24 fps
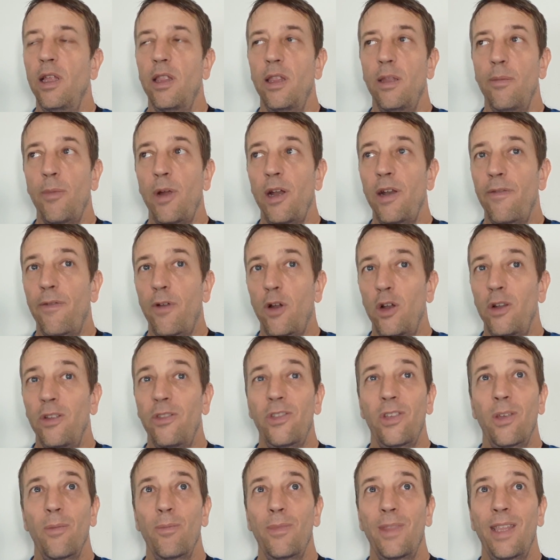You might have heard
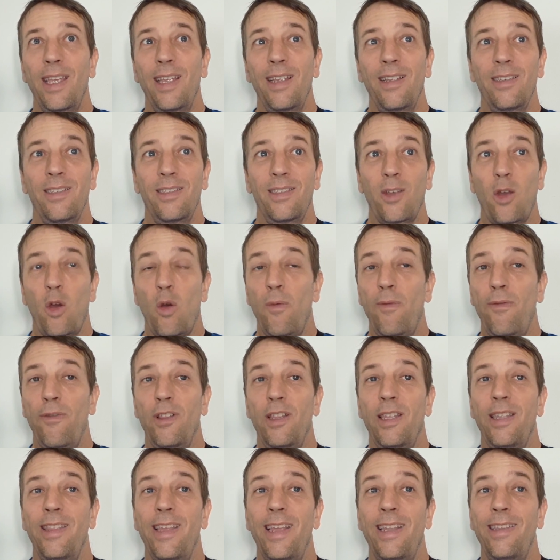some things.
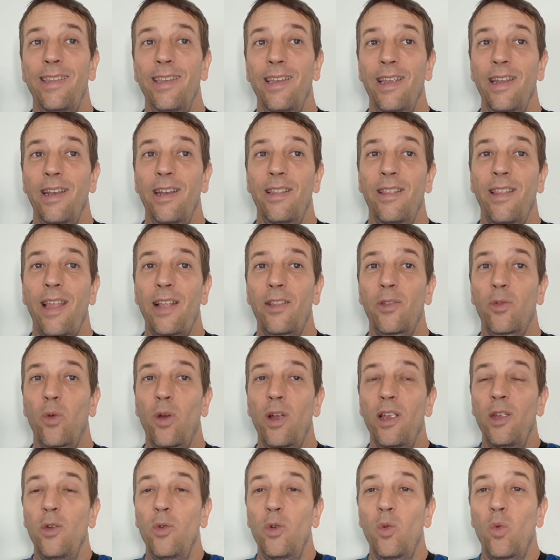Hopefully they did. And that's why
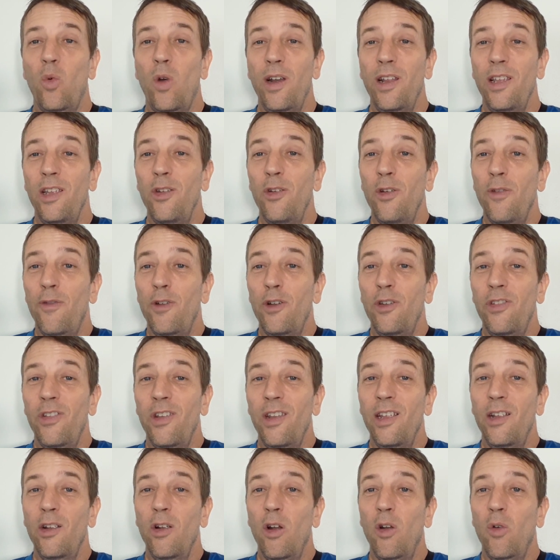you would want a
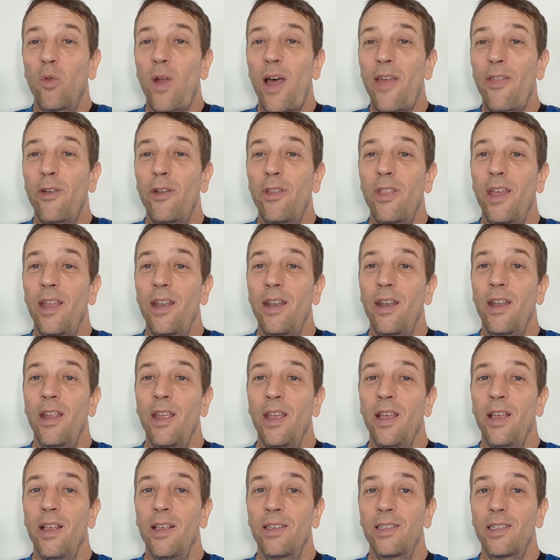university girl rather than
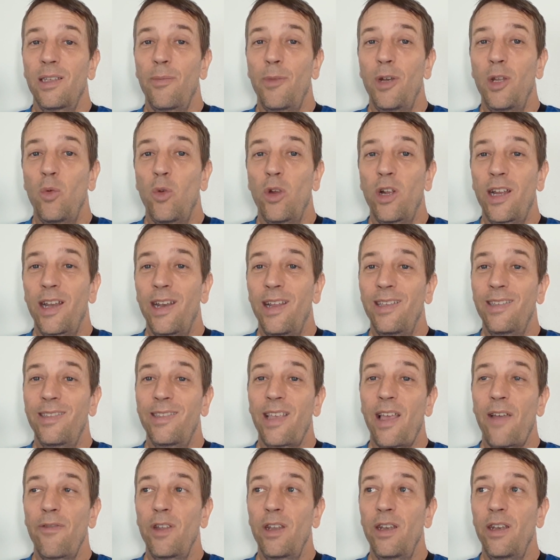somebody working at
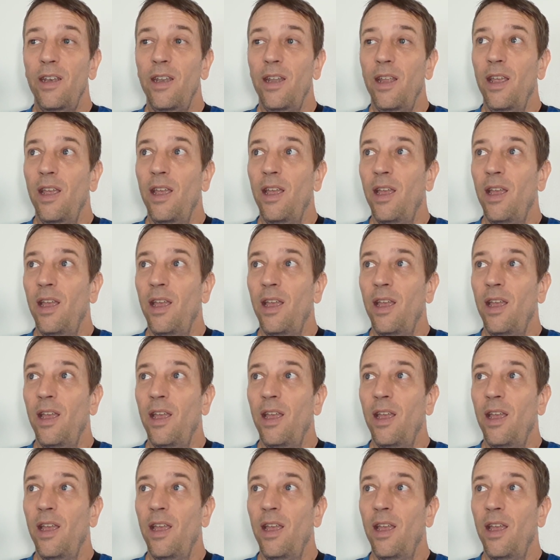7.